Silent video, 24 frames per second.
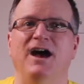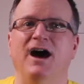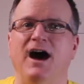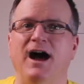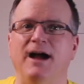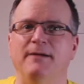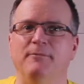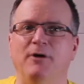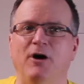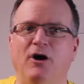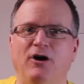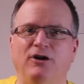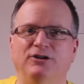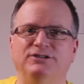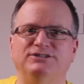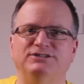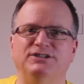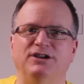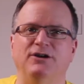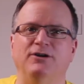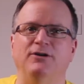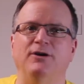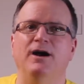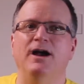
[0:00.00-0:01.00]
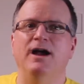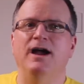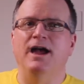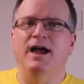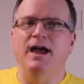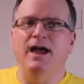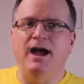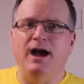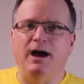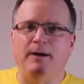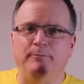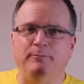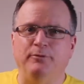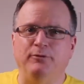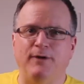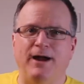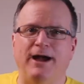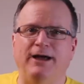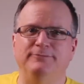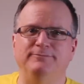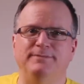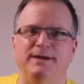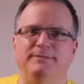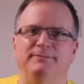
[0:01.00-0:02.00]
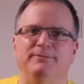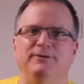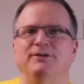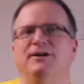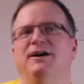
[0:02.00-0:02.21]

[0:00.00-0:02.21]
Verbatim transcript: I'm also a proud member